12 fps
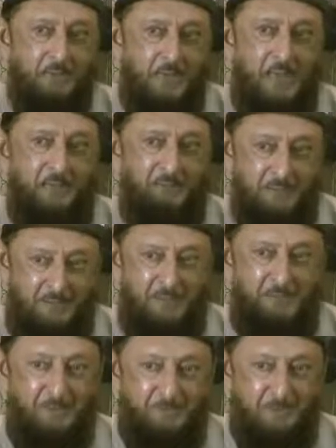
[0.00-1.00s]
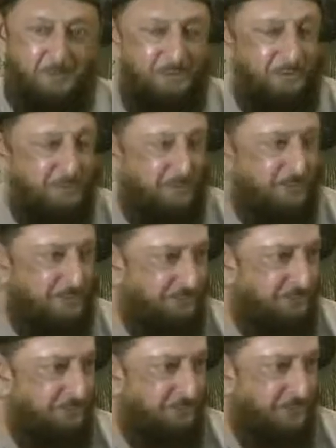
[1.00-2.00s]
You should have a little bit more
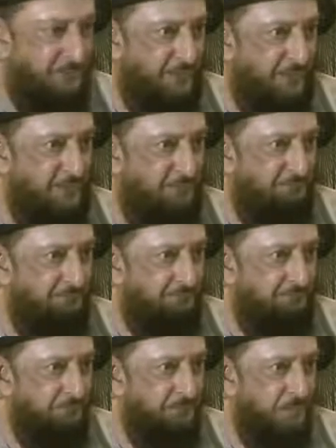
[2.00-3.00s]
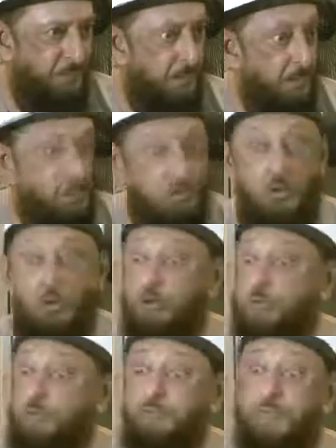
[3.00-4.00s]
intelligence than that.
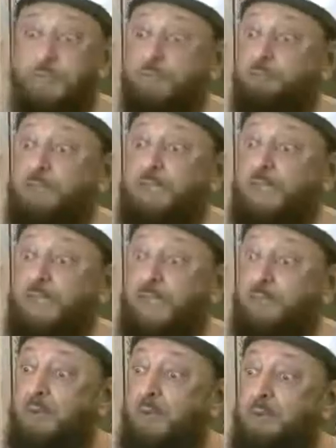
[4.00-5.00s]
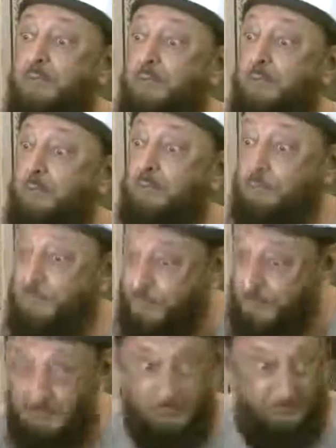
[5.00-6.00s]
No, he's not speaking about
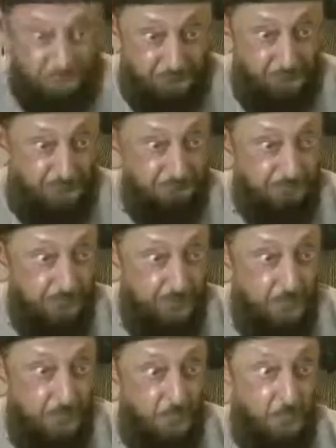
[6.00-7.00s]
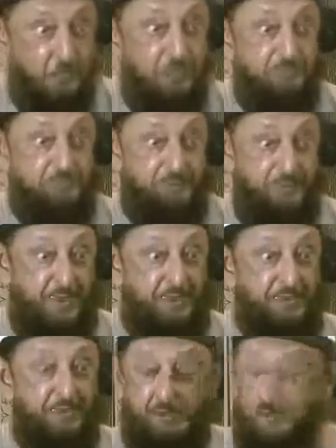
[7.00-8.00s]
those Jews who are
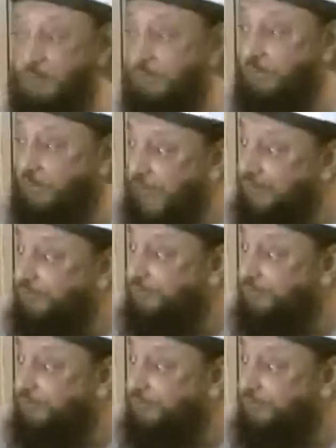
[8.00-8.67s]
standing